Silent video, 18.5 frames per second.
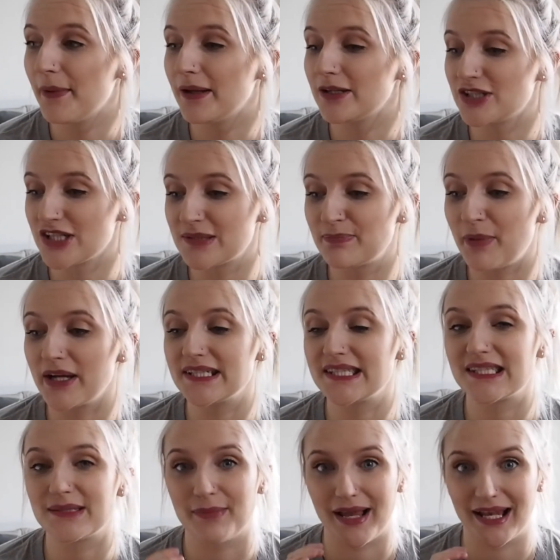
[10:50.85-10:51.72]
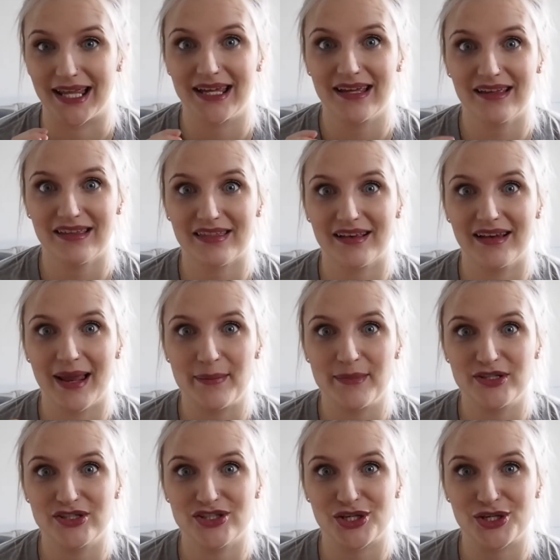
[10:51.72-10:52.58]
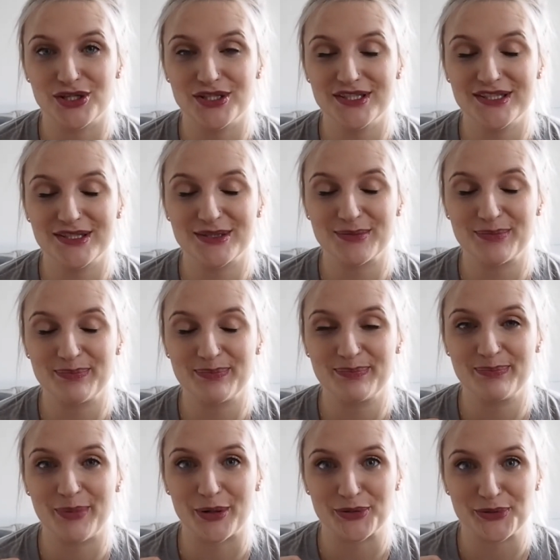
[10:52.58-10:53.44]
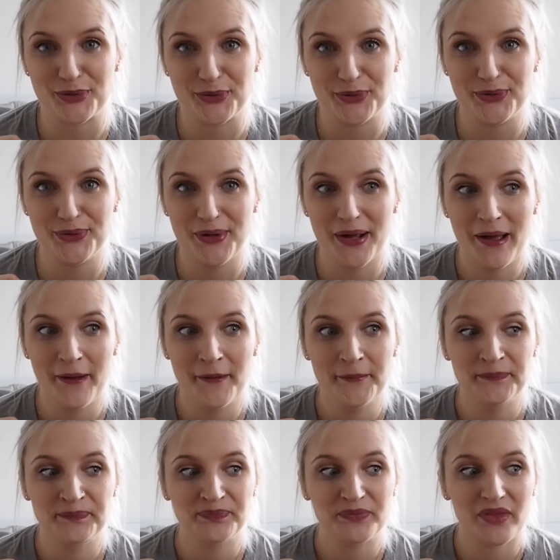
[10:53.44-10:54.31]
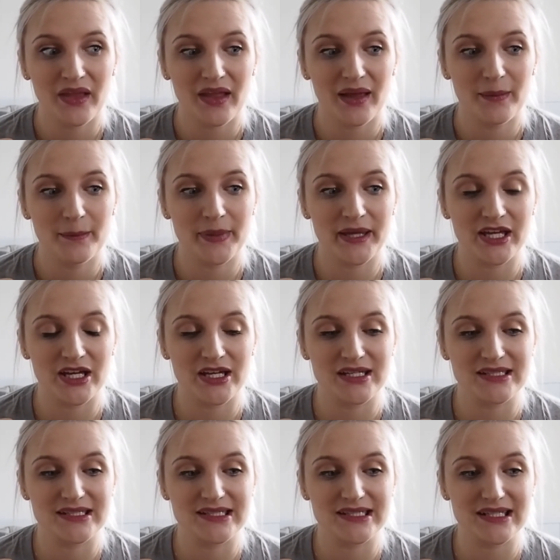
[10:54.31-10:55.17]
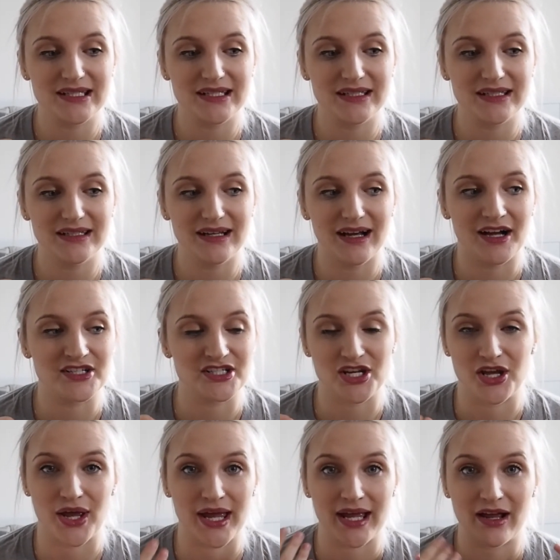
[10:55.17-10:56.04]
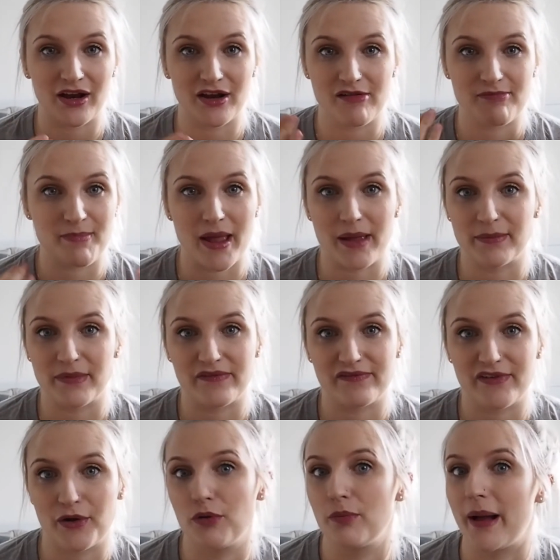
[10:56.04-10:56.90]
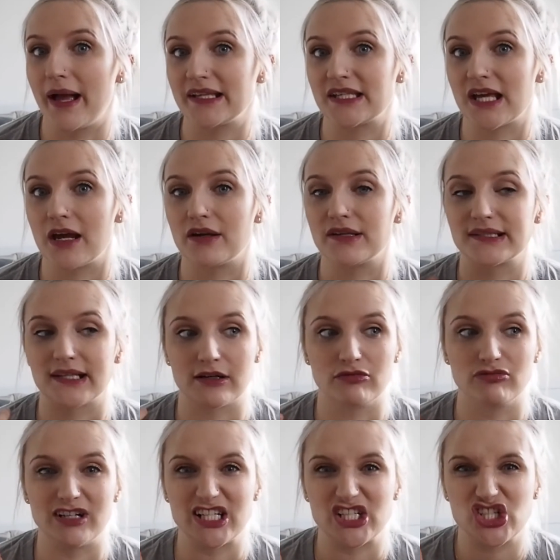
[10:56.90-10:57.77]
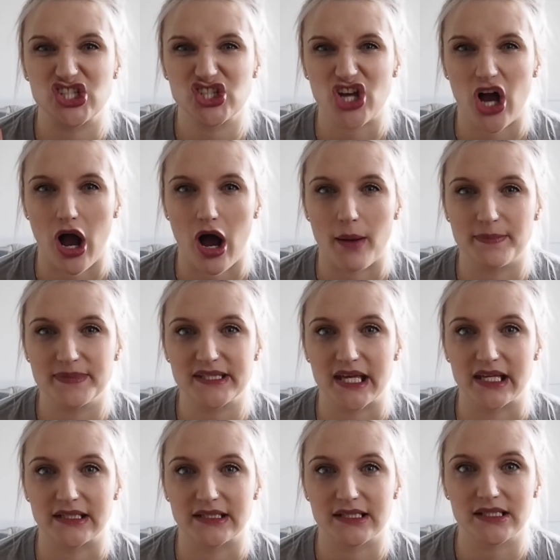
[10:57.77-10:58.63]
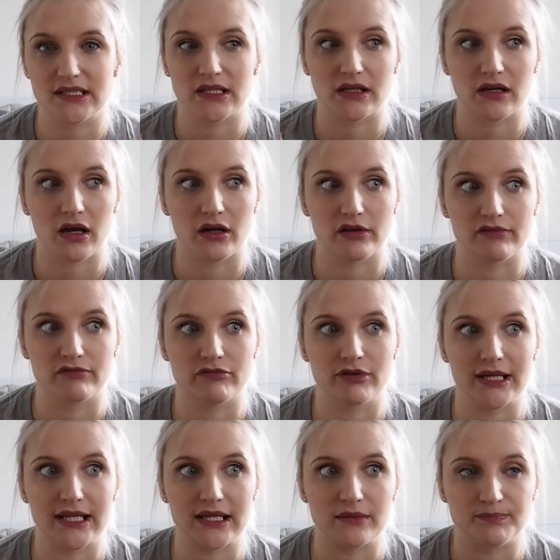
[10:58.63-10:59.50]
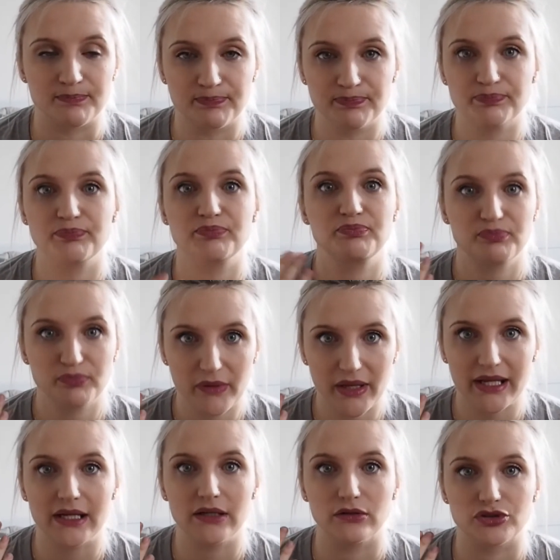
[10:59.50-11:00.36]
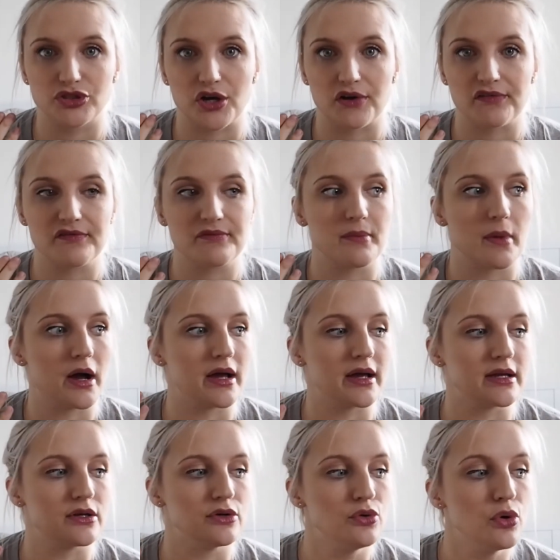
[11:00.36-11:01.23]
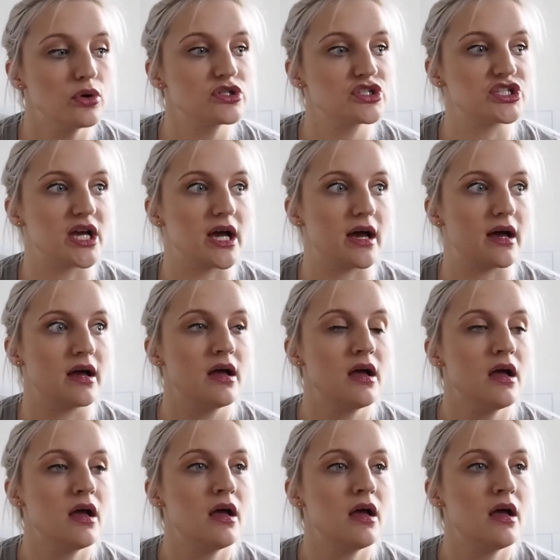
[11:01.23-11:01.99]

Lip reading: just by smelling the lemon juice bottle, because I don't know, it kind of made me feel better. It's like a really sharp scent that kind of really killed off my nausea,